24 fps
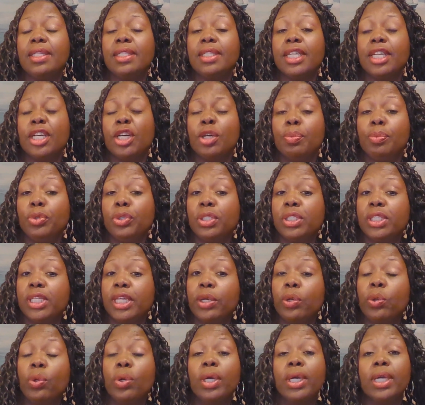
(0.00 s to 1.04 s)
to help you stay
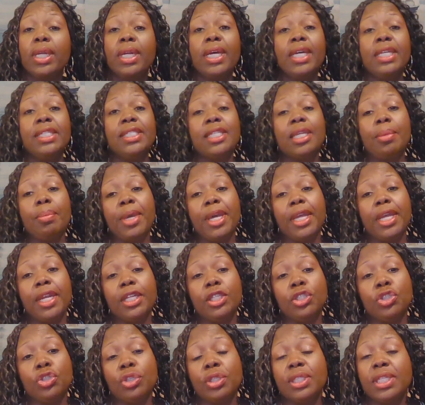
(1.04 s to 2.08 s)
organized and
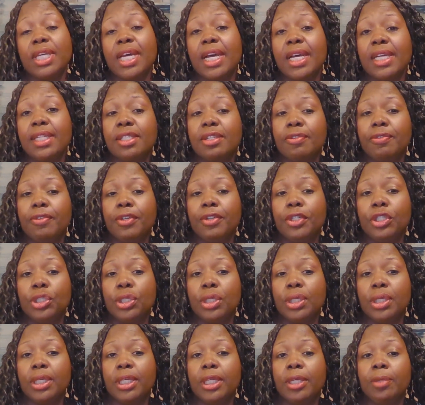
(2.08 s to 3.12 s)
manage your tasks
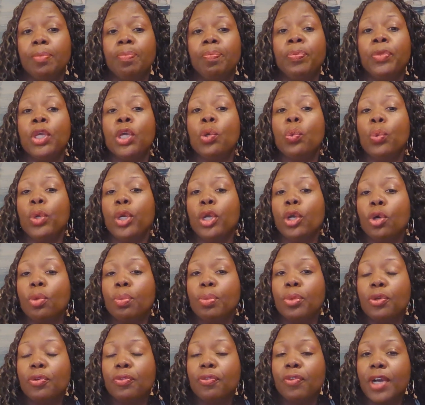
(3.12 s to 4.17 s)
efficiently. We
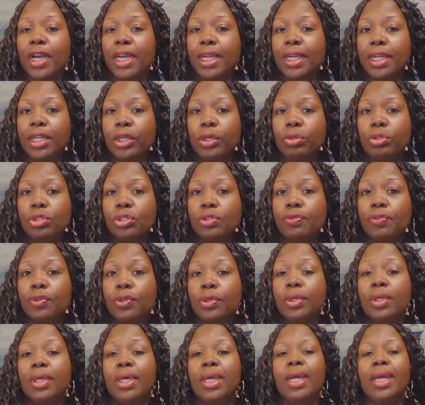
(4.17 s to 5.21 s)
hope you find it
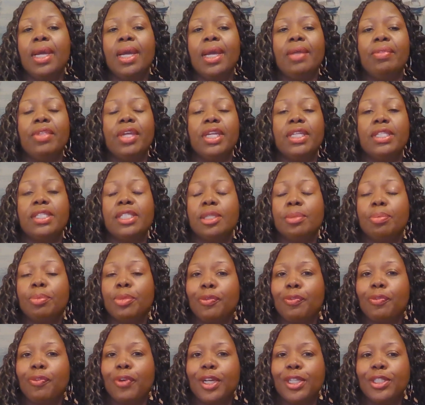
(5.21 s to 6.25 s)
useful and that it
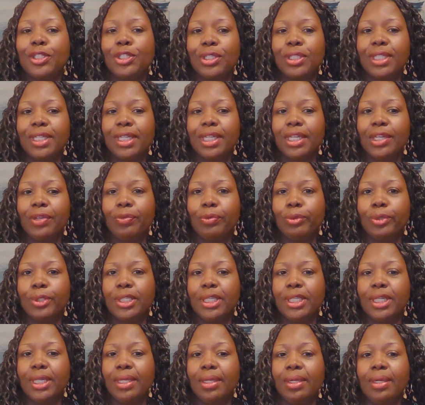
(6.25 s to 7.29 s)
simplifies your daily
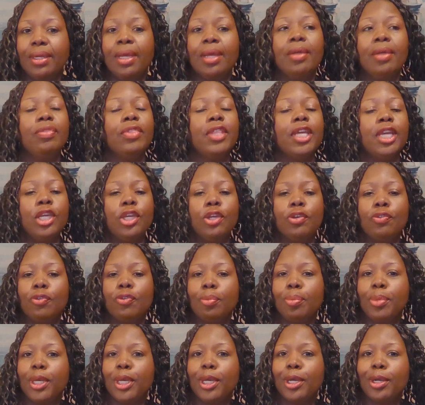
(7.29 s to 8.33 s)
routine. Thank you for
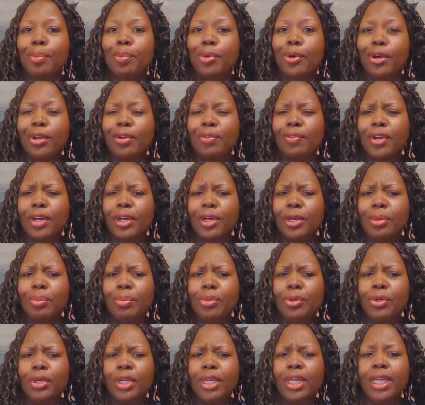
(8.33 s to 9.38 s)
being a part of our
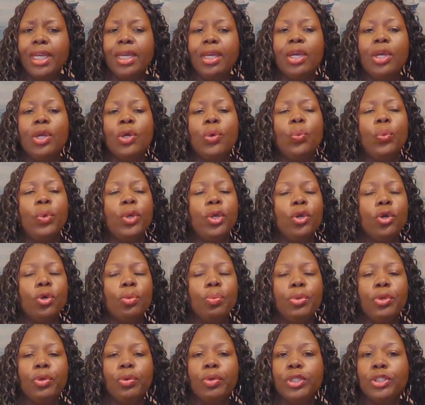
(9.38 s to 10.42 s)
community. We
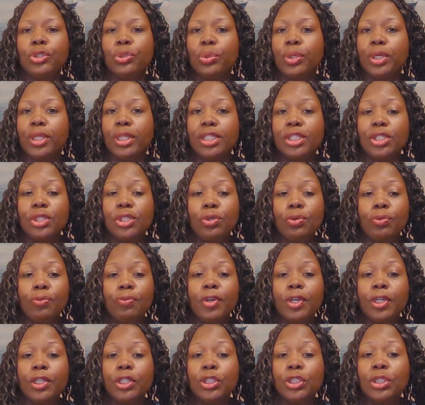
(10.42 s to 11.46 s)
hope you enjoy this new
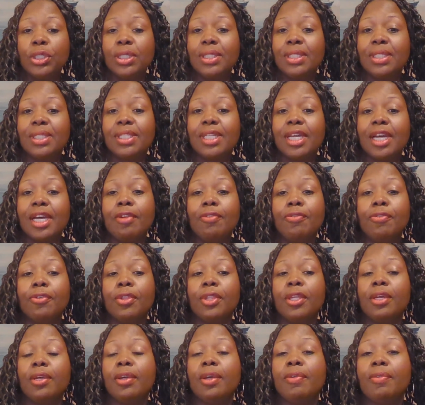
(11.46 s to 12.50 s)
function designed for
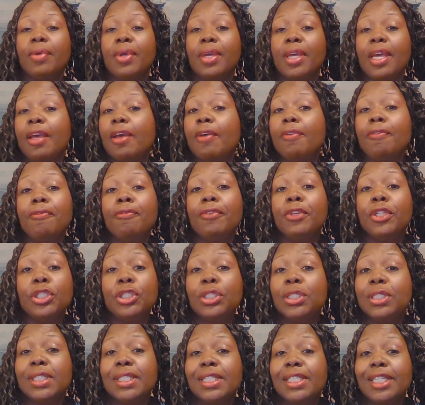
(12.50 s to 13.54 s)
the
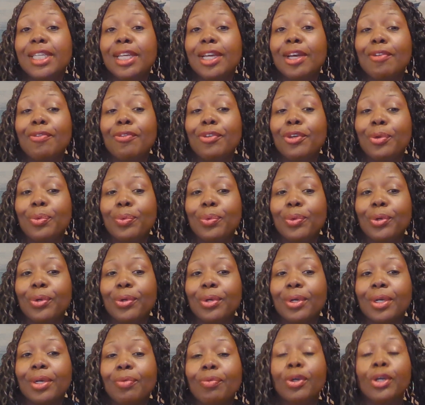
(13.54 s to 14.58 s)
efficiency of your
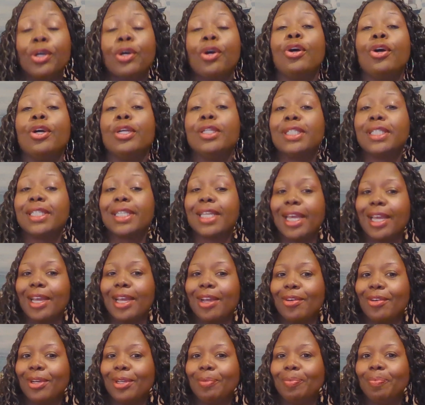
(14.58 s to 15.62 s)
work. Regards,
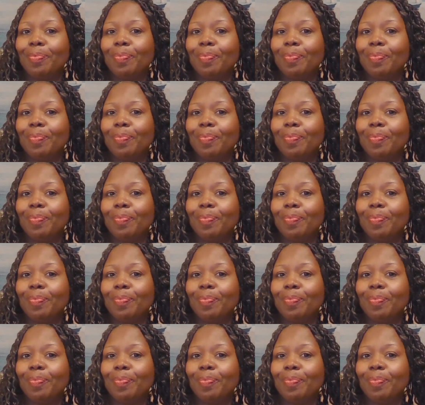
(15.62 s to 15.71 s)
Karen.